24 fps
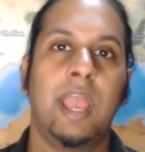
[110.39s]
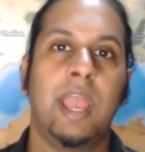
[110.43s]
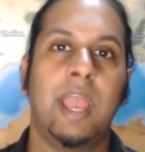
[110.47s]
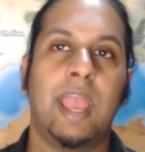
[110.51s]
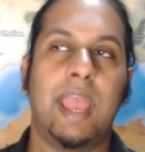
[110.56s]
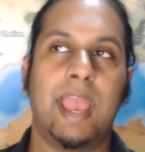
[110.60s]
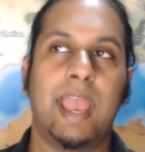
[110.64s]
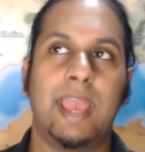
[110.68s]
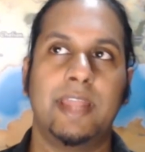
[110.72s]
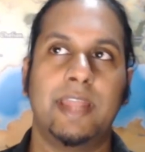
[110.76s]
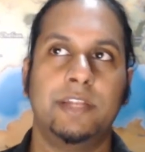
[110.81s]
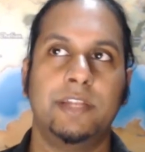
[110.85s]

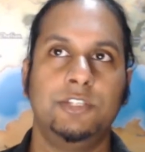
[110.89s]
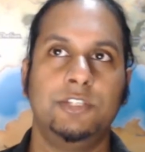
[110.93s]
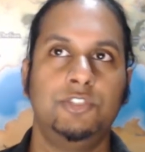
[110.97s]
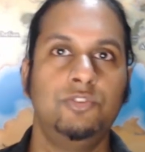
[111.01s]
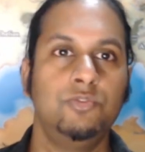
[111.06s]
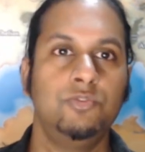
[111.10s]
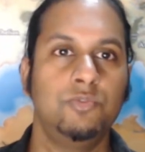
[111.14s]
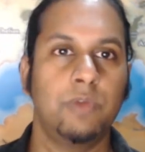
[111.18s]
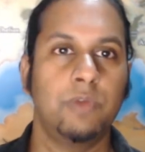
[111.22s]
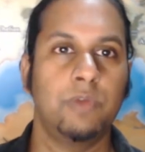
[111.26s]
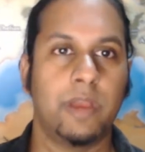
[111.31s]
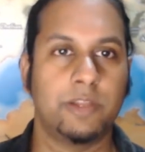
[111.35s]
and
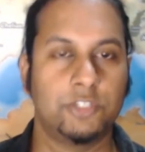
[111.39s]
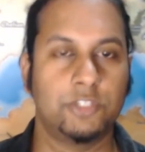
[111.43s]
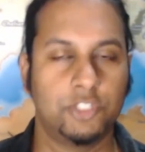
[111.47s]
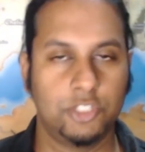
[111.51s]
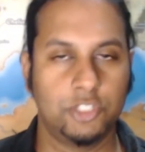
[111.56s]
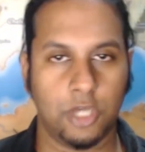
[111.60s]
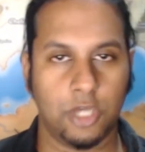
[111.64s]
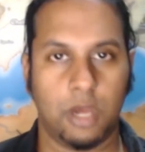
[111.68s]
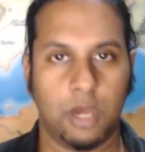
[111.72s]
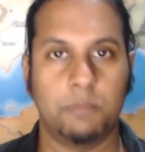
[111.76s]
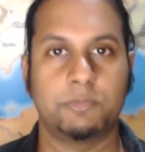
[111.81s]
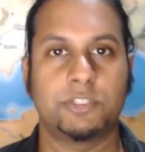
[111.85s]
you
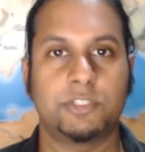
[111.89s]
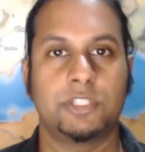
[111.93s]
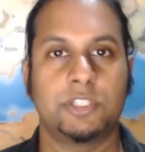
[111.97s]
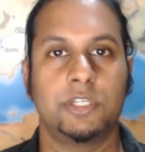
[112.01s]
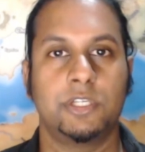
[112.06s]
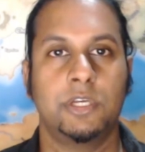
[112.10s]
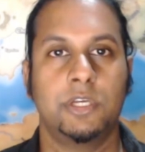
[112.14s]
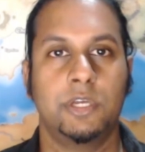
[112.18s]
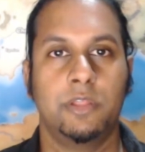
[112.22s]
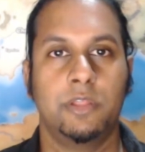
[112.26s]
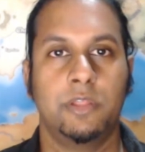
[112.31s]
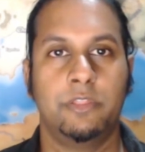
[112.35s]
adopt
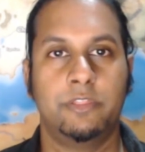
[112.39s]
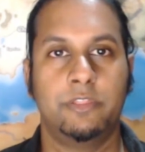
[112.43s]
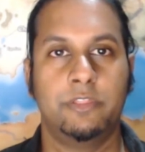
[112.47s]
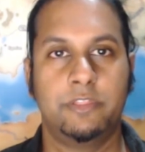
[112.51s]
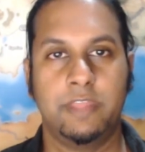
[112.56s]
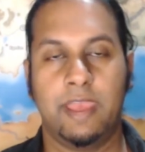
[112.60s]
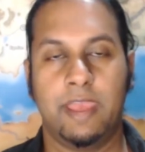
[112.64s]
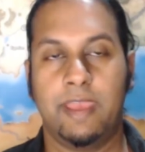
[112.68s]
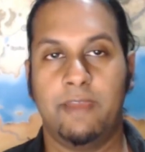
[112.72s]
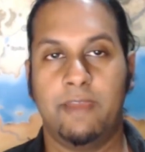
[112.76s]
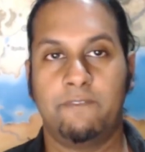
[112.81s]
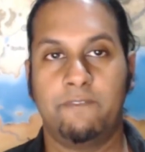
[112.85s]

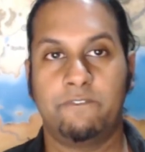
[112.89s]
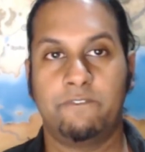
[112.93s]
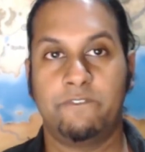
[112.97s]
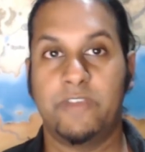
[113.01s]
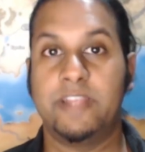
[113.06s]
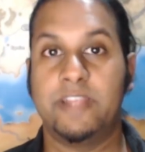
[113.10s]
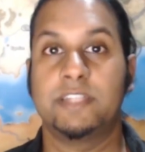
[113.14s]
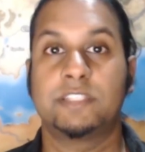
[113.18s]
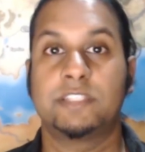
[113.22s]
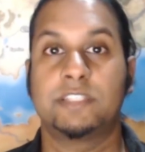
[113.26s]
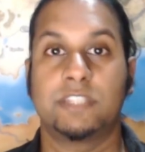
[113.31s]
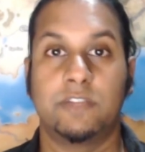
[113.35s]
their
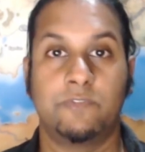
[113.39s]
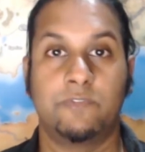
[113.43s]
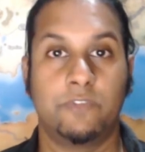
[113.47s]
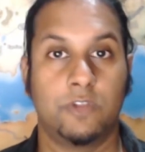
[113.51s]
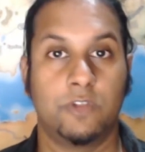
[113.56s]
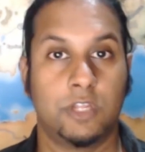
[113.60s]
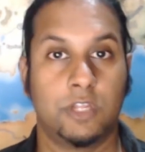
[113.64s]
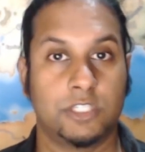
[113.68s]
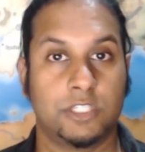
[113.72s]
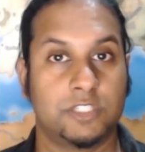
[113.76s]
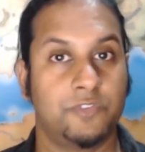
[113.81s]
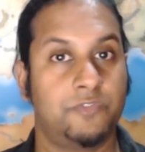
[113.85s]
faiths and
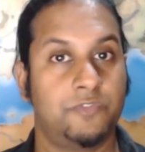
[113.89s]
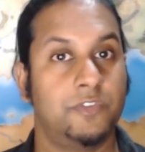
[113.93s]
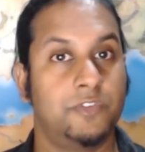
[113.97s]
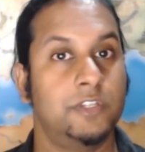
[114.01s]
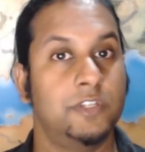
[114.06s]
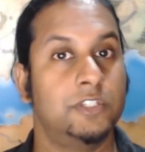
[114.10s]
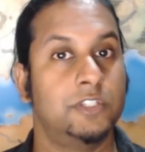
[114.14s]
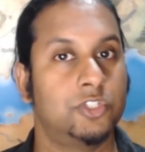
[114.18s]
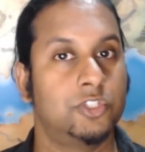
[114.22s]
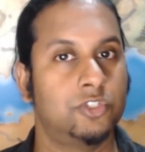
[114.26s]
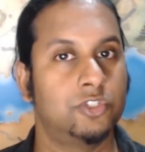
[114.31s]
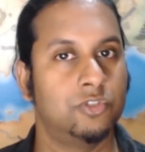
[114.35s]

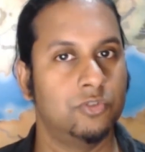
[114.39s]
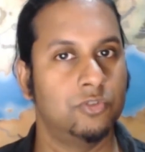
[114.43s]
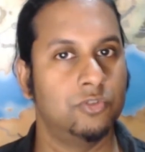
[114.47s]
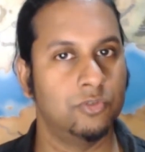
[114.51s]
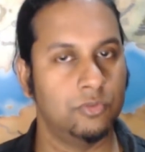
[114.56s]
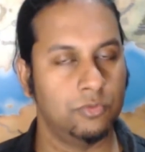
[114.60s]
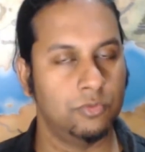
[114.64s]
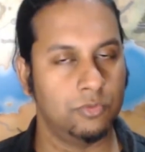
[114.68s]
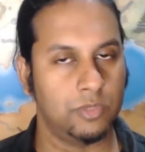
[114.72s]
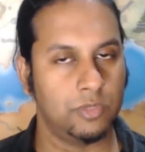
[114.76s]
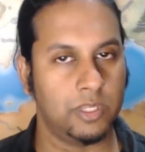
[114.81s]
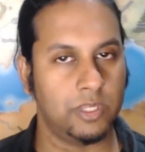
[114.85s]
philosophies
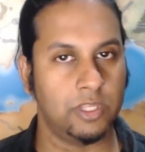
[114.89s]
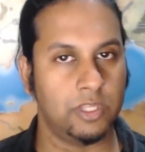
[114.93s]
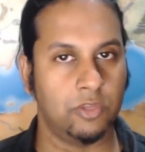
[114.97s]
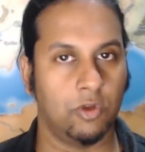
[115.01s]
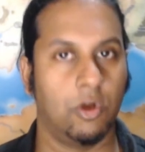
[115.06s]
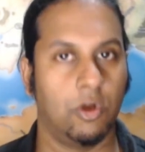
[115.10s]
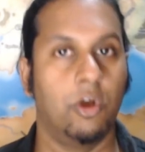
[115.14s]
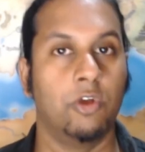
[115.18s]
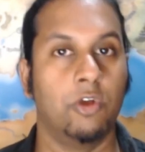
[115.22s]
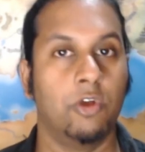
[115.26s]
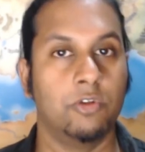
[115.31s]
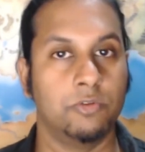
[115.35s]
to your
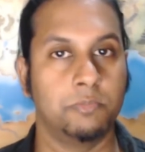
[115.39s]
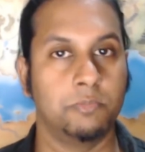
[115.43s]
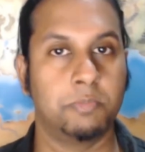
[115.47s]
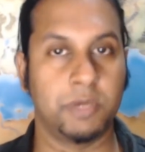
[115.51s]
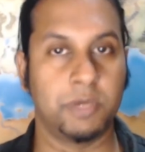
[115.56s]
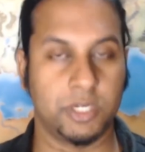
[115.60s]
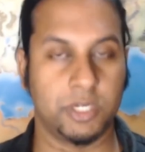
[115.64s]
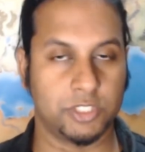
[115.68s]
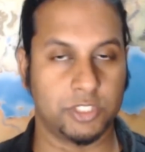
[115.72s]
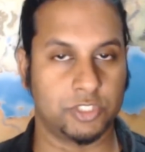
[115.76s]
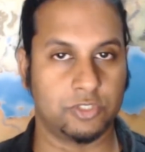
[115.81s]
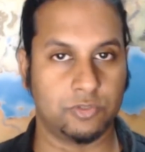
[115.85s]
own
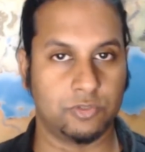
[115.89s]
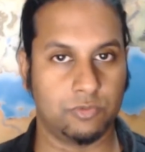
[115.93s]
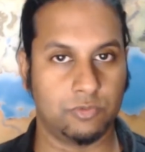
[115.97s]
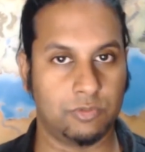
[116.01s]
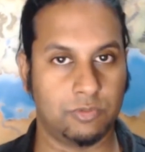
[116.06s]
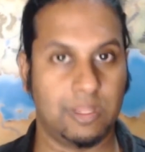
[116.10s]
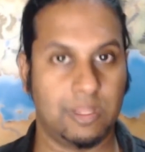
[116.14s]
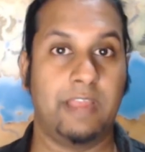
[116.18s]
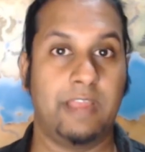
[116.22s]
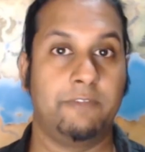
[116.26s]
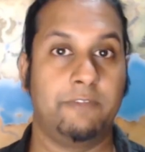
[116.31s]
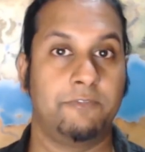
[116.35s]
personal
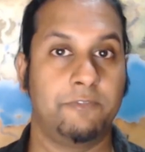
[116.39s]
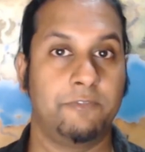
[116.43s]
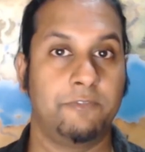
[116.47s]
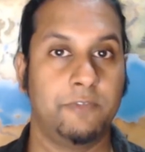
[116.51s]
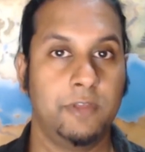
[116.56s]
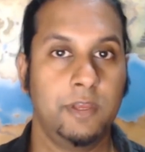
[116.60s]
life.